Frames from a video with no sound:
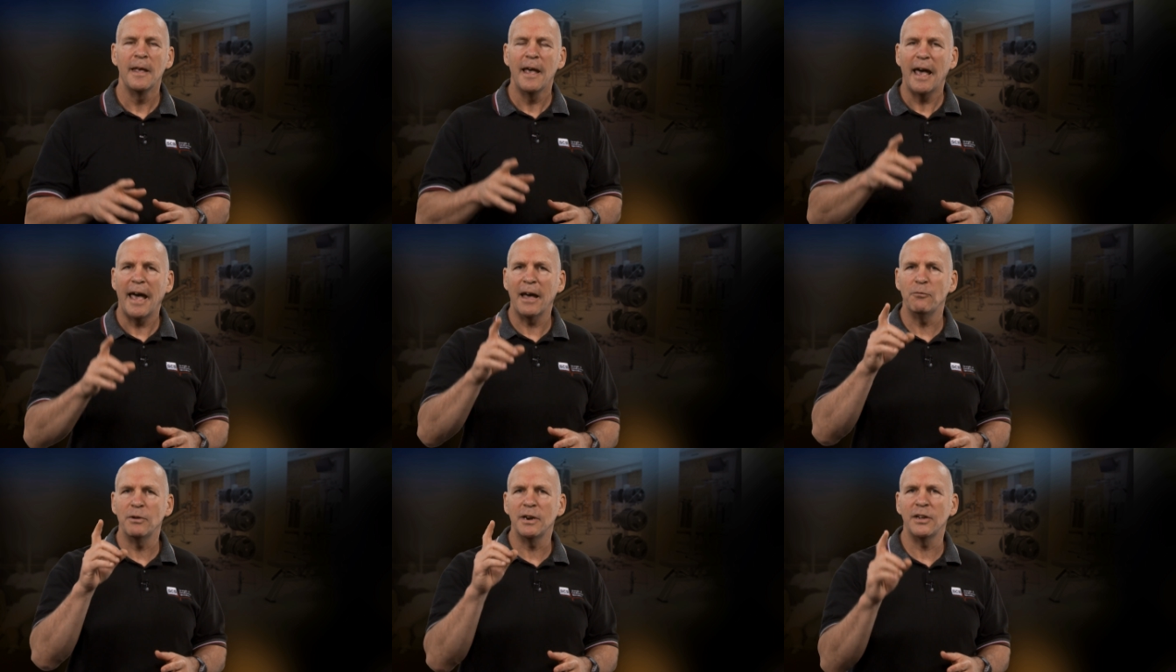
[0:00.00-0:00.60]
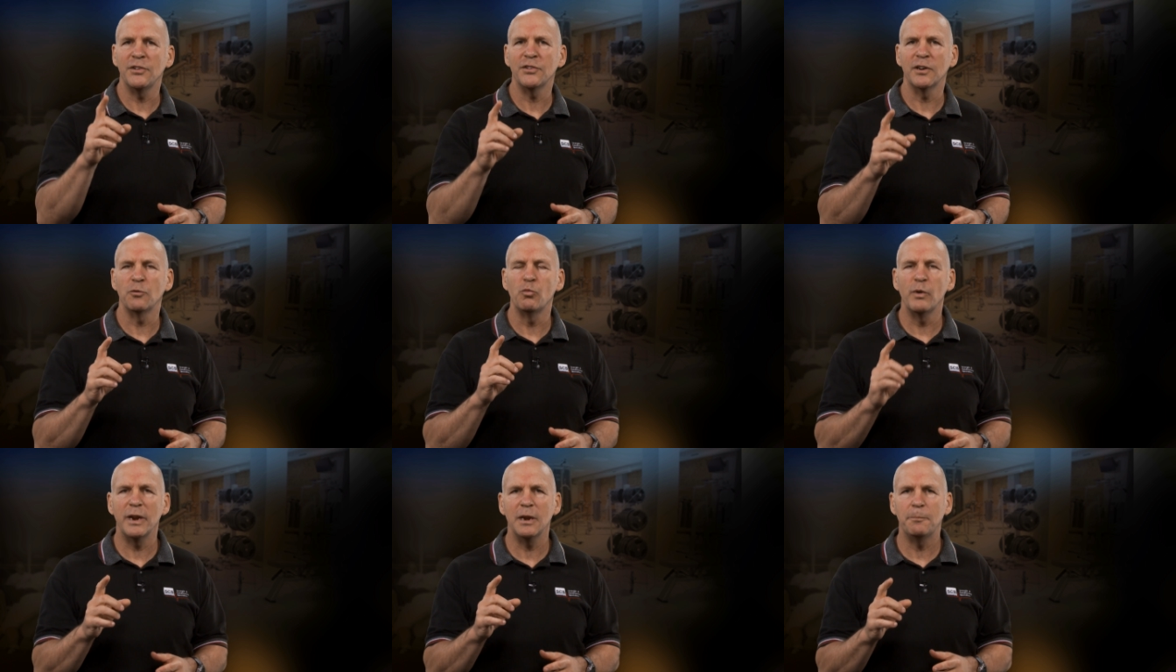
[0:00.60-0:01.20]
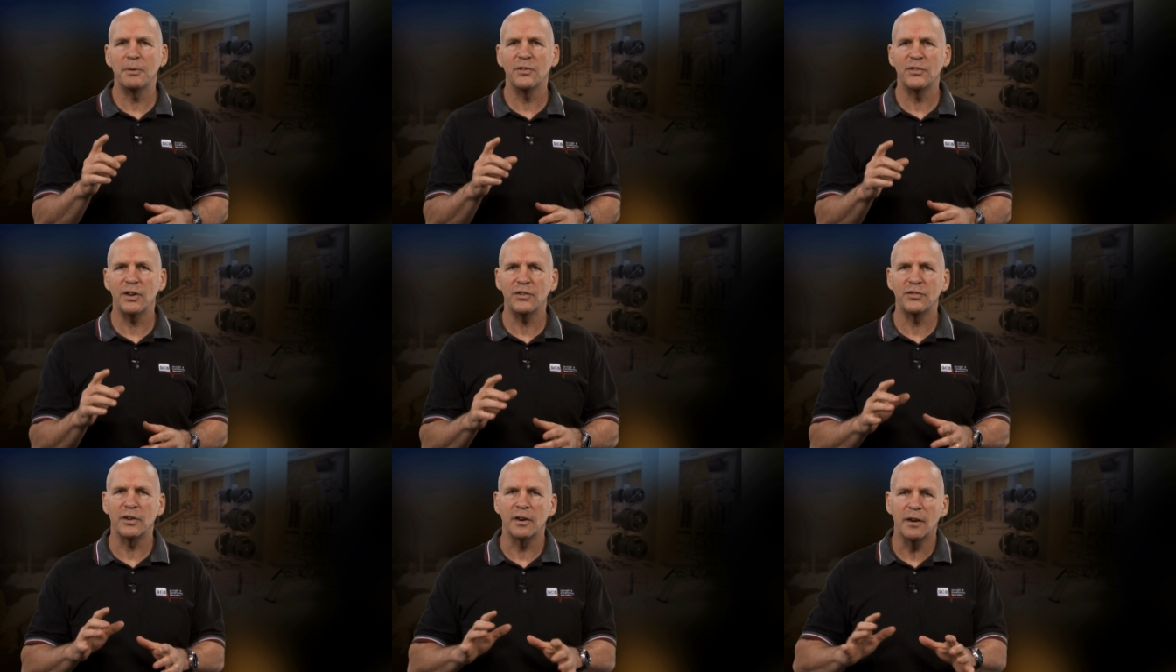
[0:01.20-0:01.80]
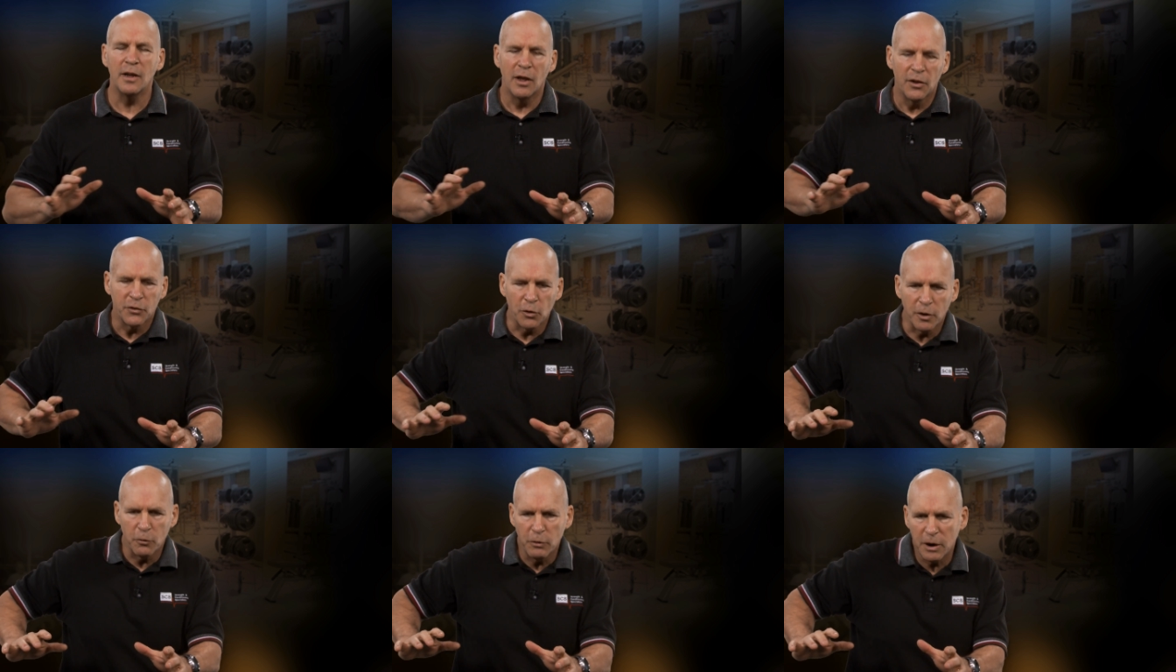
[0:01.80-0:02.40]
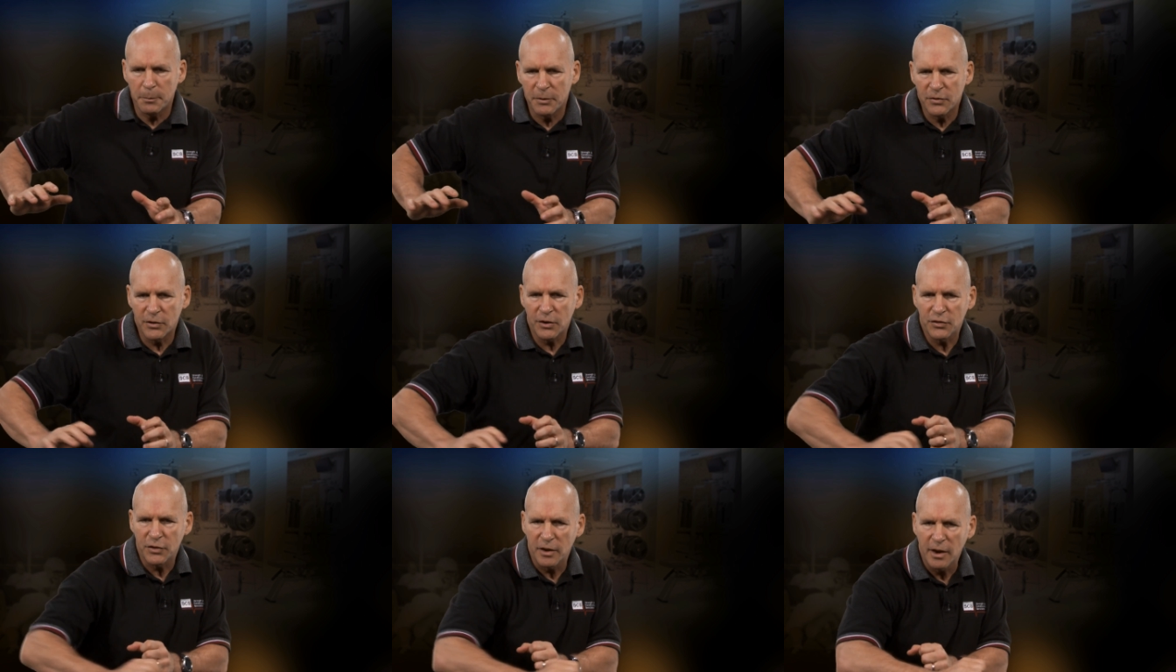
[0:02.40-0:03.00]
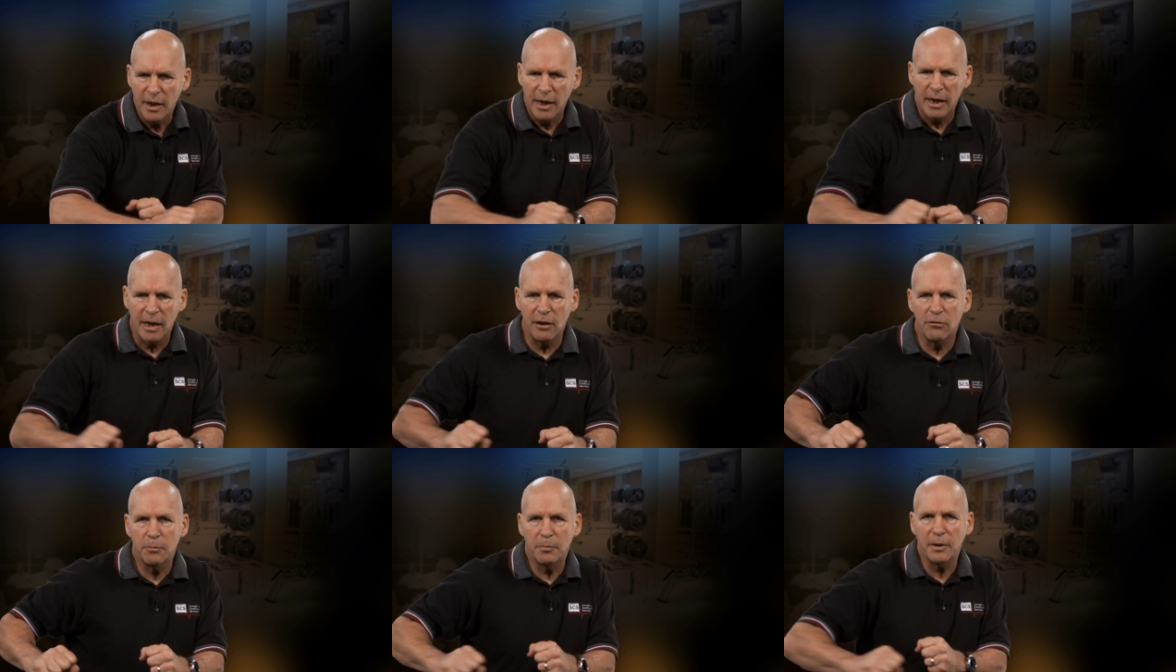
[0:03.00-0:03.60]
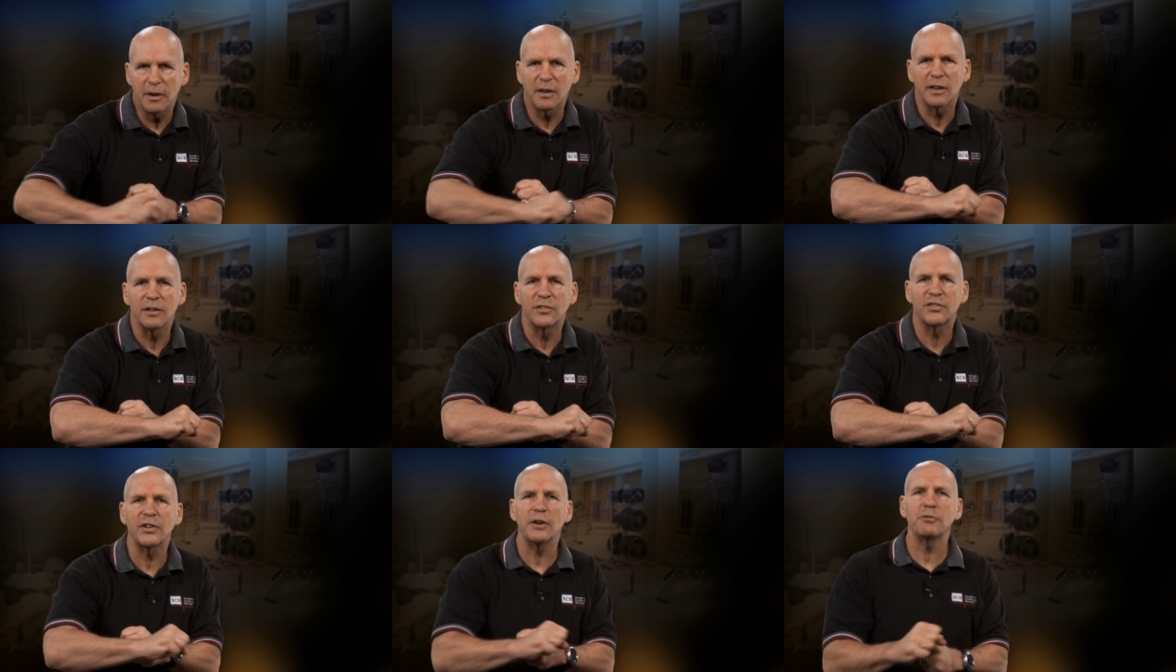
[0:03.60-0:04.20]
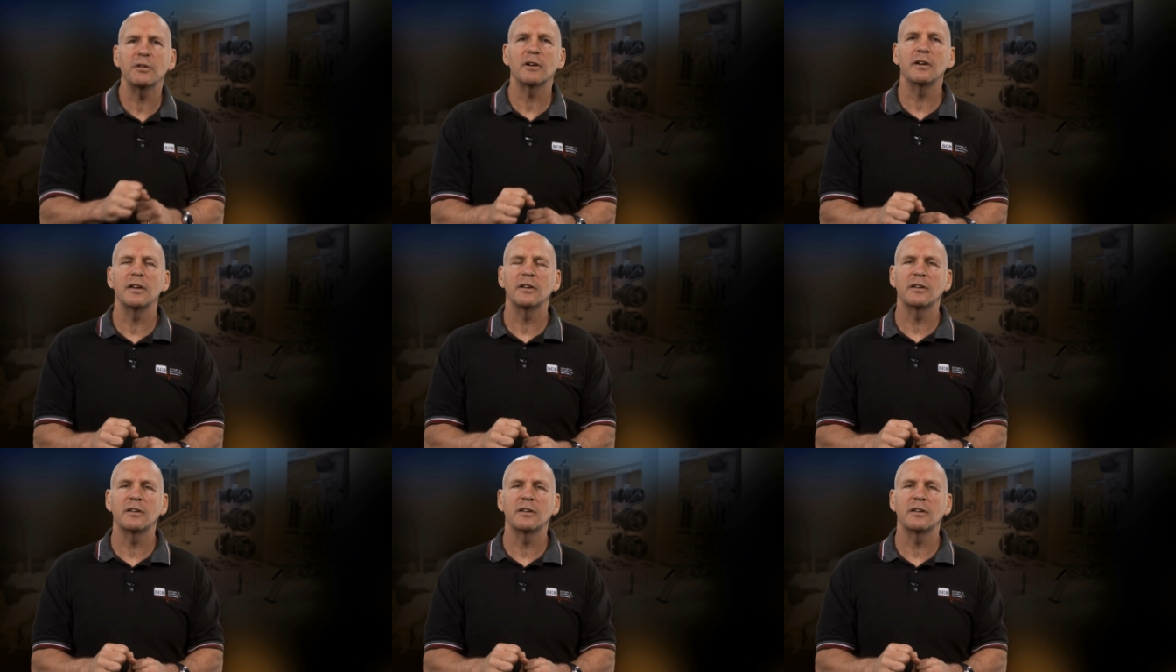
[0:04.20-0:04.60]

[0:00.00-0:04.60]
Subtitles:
and when he's in a winning position, so in a winning position, he would be concentrically